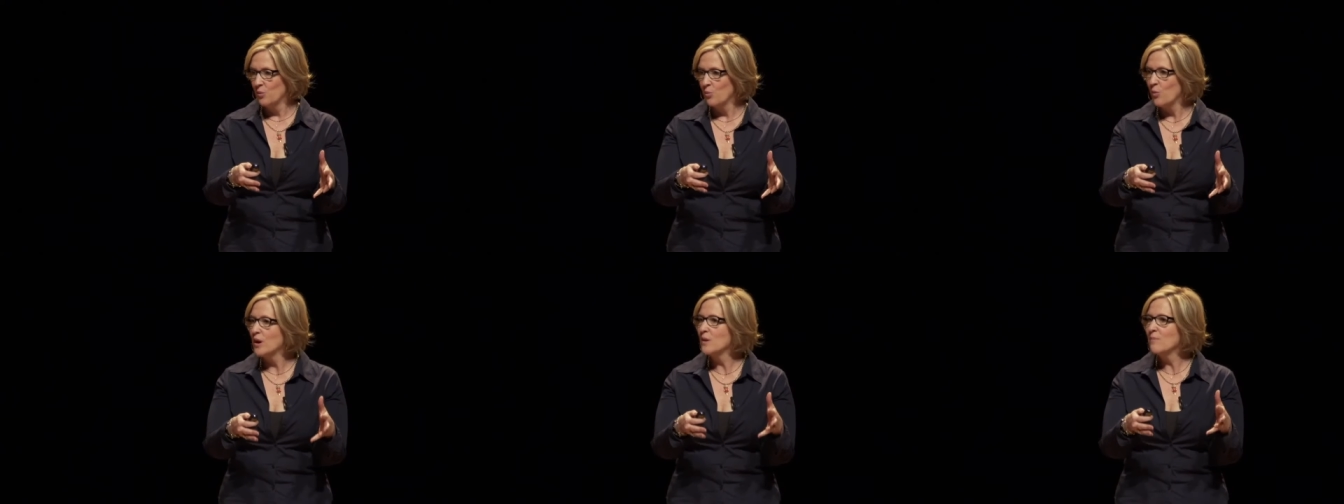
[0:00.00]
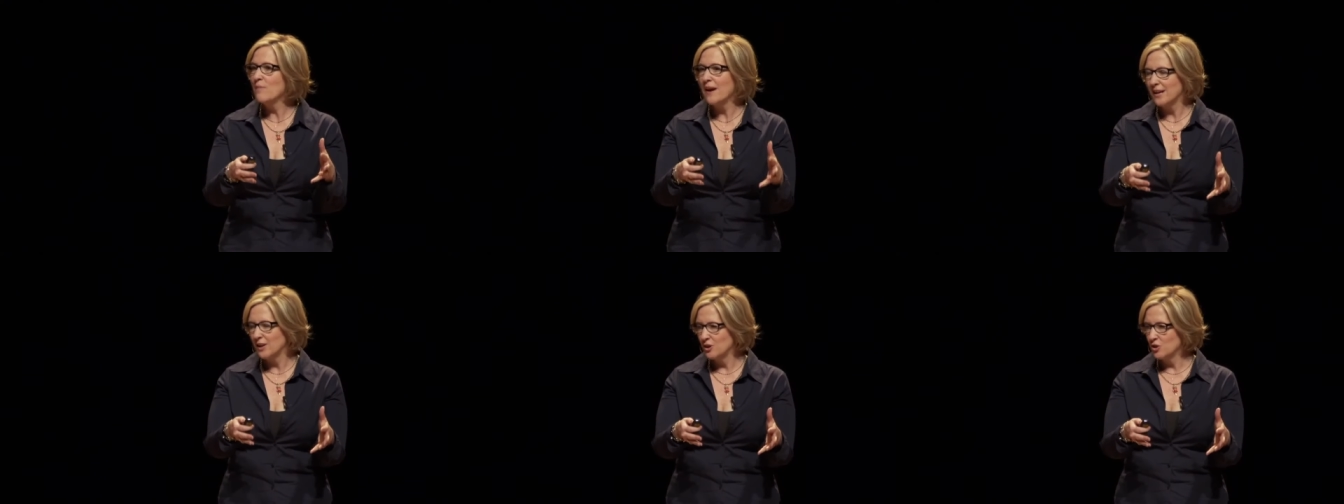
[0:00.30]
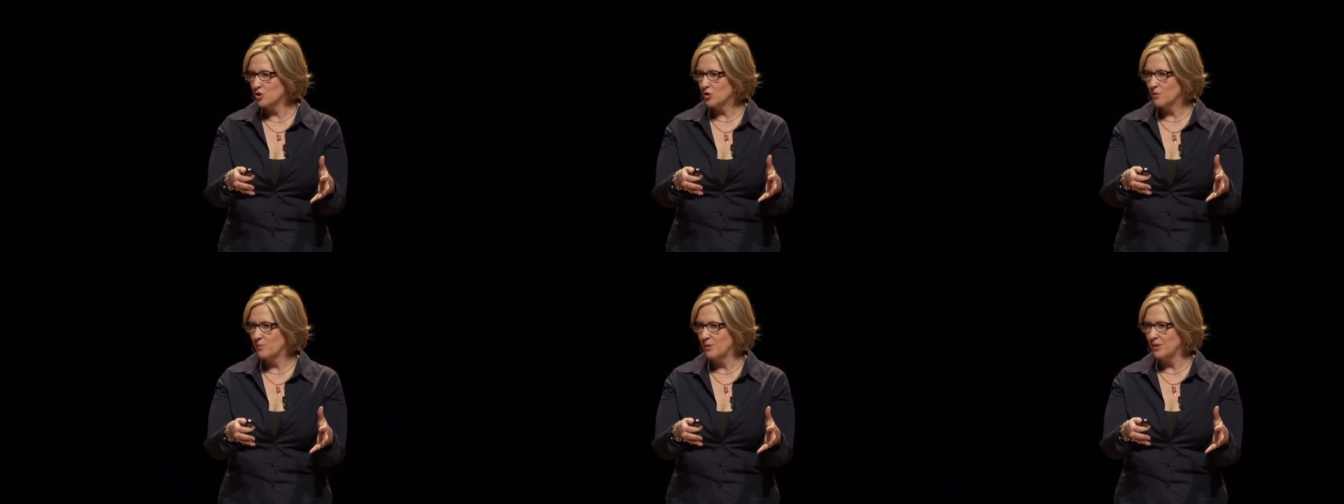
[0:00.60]
What am I
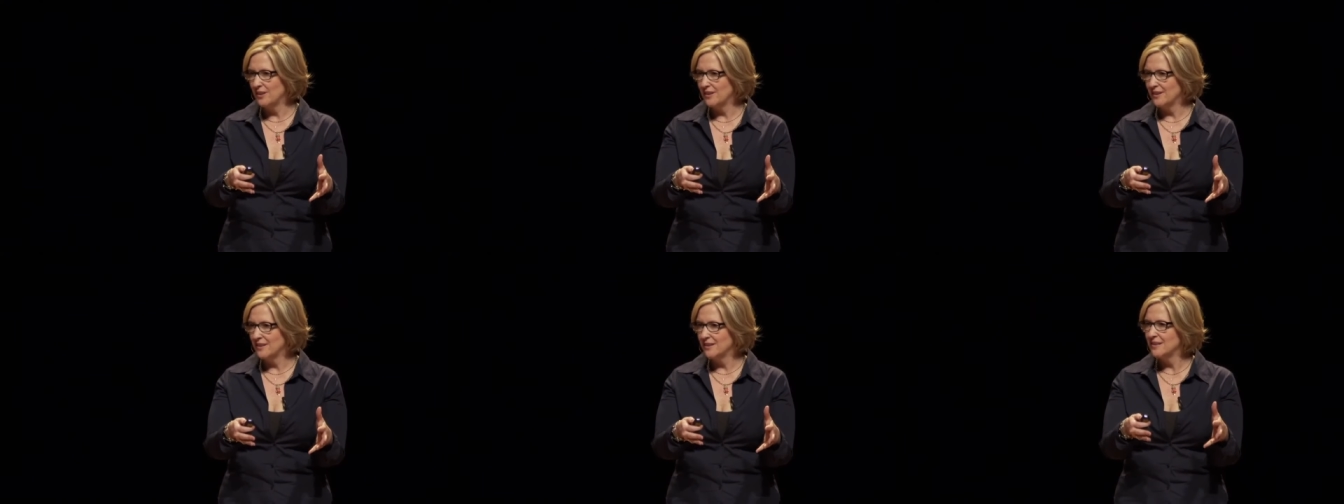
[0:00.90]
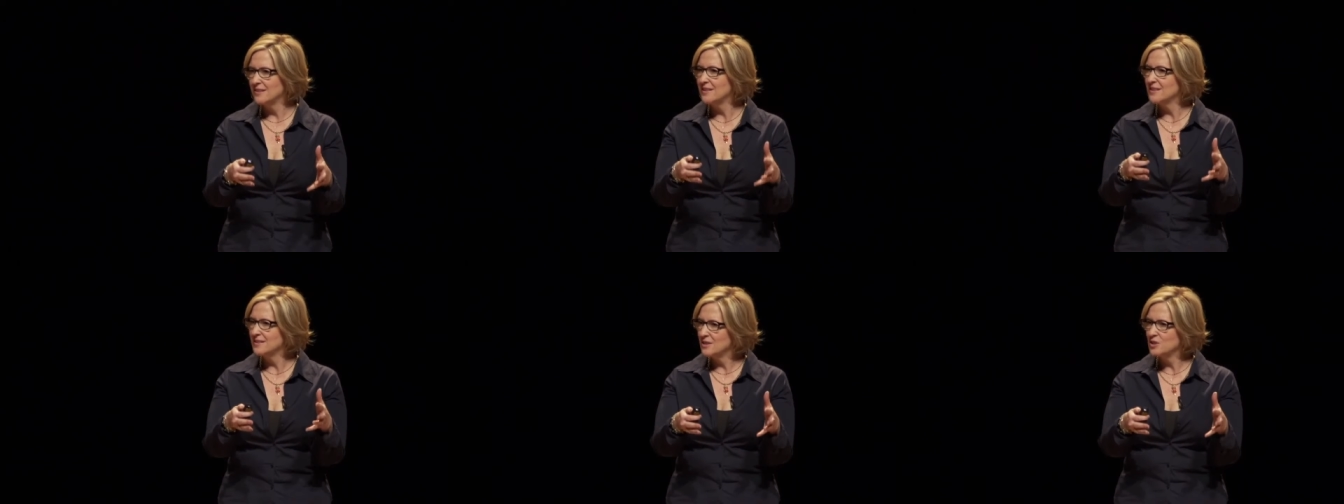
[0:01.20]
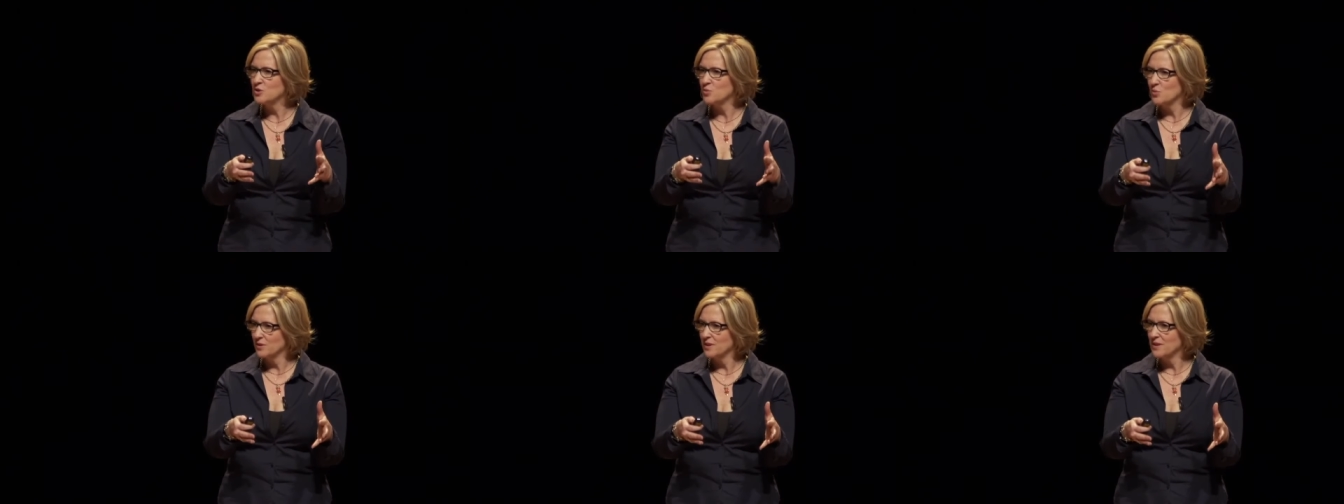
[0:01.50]
contributing? Does
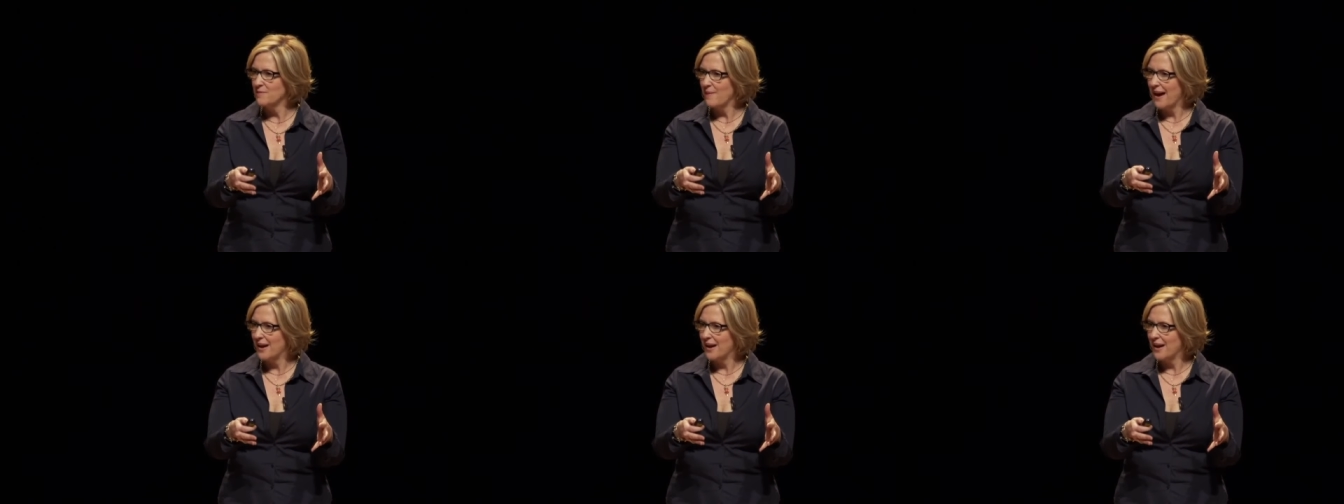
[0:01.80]
this really